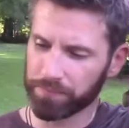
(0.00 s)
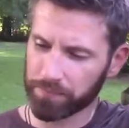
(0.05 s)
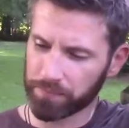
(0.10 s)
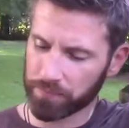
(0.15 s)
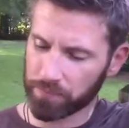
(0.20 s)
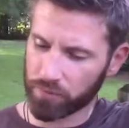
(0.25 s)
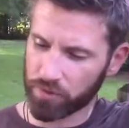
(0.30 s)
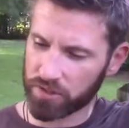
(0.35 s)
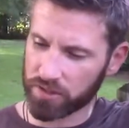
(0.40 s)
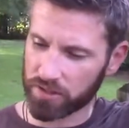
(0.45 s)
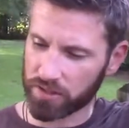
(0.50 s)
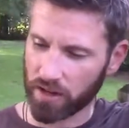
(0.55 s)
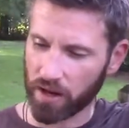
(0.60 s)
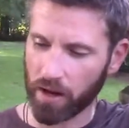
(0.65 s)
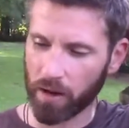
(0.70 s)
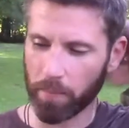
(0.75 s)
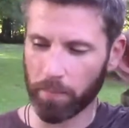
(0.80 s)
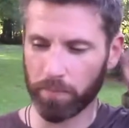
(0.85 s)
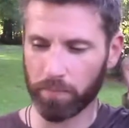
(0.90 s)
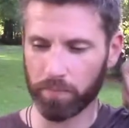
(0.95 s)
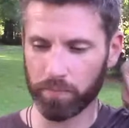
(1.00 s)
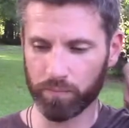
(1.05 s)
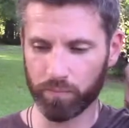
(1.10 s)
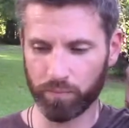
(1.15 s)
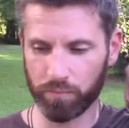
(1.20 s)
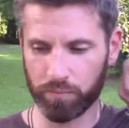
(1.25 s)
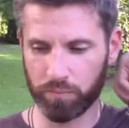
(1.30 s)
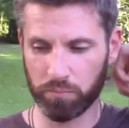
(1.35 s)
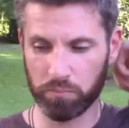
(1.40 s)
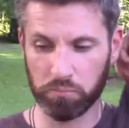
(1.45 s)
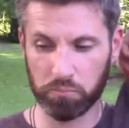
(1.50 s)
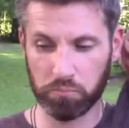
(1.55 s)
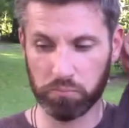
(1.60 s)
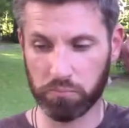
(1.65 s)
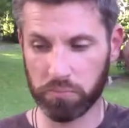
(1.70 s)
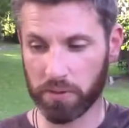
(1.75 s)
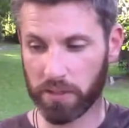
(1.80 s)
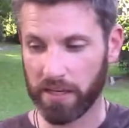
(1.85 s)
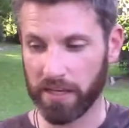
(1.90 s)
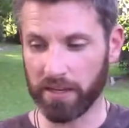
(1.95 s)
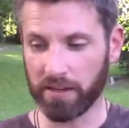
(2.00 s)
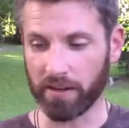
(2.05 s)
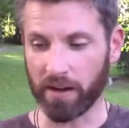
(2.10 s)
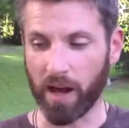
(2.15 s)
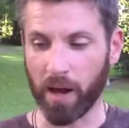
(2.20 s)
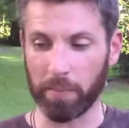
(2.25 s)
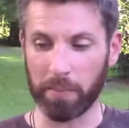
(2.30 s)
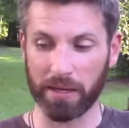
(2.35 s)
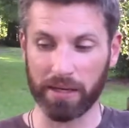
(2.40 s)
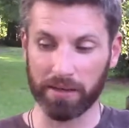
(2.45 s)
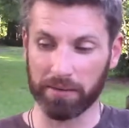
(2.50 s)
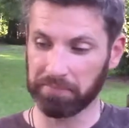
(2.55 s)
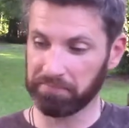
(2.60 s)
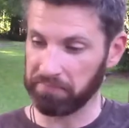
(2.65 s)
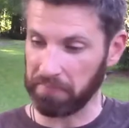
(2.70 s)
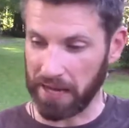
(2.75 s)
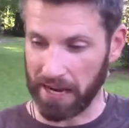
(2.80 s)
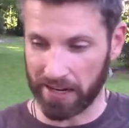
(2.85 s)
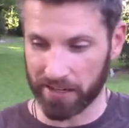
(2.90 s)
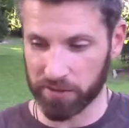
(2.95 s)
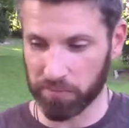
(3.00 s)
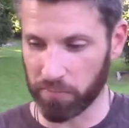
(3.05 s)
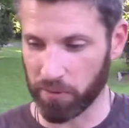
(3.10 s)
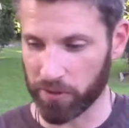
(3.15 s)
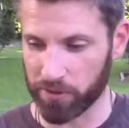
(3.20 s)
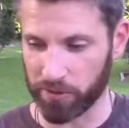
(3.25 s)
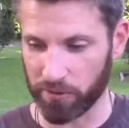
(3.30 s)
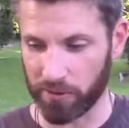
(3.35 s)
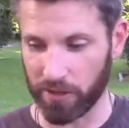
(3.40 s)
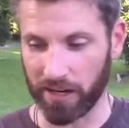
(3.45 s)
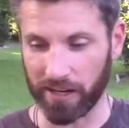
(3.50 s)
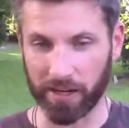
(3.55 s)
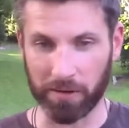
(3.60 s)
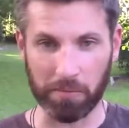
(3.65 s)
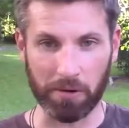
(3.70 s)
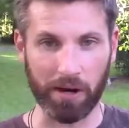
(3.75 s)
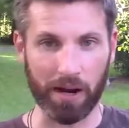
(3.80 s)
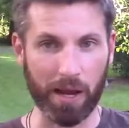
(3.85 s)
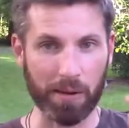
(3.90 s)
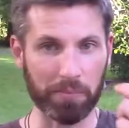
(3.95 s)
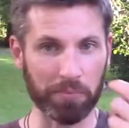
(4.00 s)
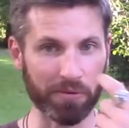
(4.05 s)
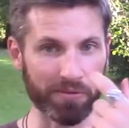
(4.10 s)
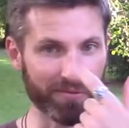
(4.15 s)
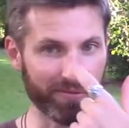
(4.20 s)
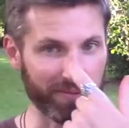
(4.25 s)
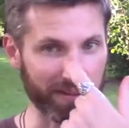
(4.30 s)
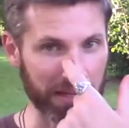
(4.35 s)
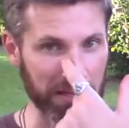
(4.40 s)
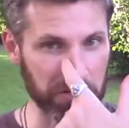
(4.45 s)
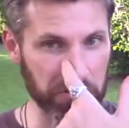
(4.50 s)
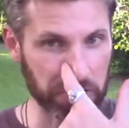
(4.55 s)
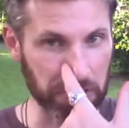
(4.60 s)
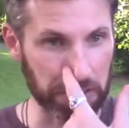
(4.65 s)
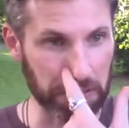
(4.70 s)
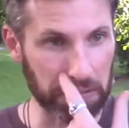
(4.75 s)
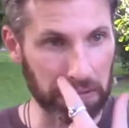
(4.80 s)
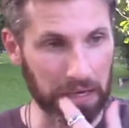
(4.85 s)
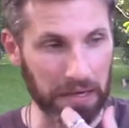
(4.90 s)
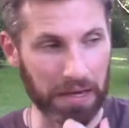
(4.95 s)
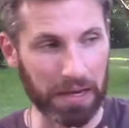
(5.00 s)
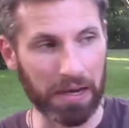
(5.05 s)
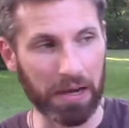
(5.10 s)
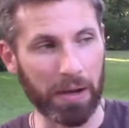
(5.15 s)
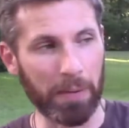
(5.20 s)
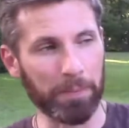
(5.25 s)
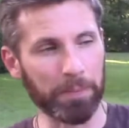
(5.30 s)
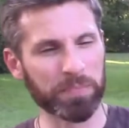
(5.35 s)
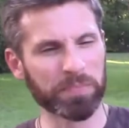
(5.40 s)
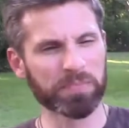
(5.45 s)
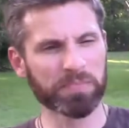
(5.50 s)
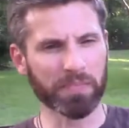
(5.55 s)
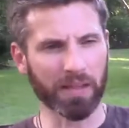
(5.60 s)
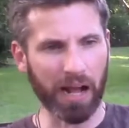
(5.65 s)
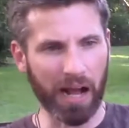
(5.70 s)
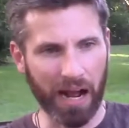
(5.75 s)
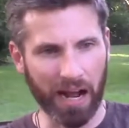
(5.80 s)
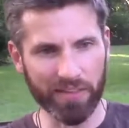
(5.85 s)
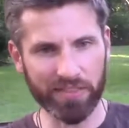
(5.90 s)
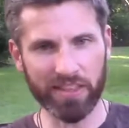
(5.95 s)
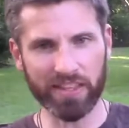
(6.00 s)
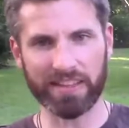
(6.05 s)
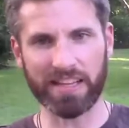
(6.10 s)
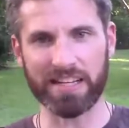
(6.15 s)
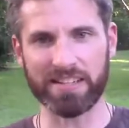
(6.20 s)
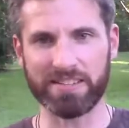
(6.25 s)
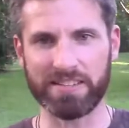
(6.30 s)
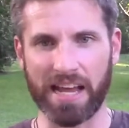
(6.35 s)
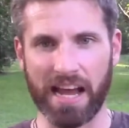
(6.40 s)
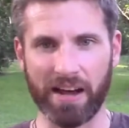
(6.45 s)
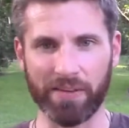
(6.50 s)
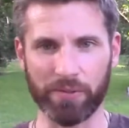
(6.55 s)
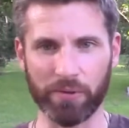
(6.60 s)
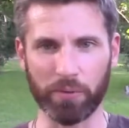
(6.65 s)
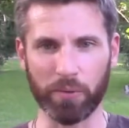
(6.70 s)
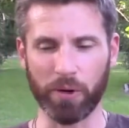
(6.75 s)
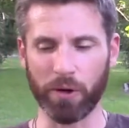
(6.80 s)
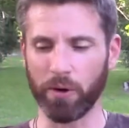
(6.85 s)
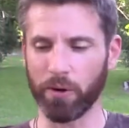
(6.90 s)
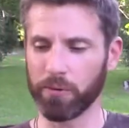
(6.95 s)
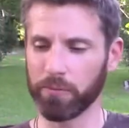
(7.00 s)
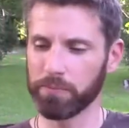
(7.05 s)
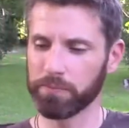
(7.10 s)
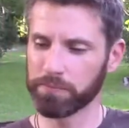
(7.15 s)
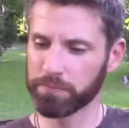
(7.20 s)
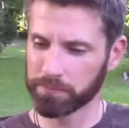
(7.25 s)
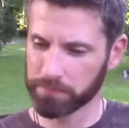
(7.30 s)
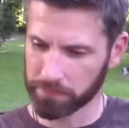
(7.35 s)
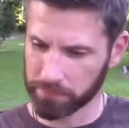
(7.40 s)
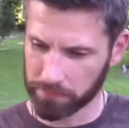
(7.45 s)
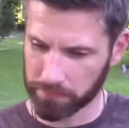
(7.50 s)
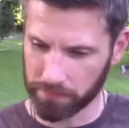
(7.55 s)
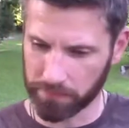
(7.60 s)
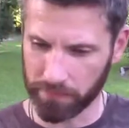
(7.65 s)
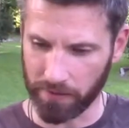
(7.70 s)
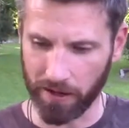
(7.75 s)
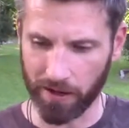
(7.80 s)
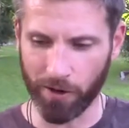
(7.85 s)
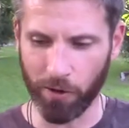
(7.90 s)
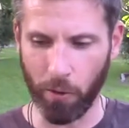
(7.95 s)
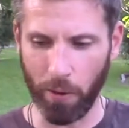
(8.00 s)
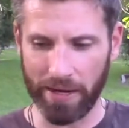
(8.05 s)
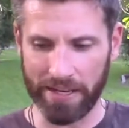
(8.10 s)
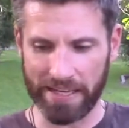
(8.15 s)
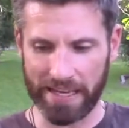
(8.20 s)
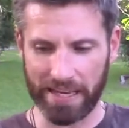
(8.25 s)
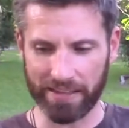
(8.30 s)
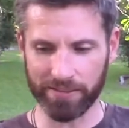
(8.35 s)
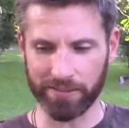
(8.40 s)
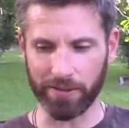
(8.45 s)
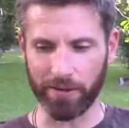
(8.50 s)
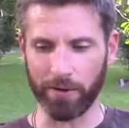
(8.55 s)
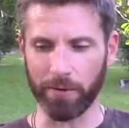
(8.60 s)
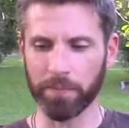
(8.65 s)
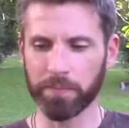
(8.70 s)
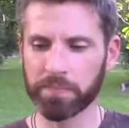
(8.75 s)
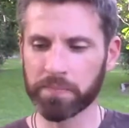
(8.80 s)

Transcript: Some economic experts are talking about hyperinflation. I think that's down the road. Not quite yet, though.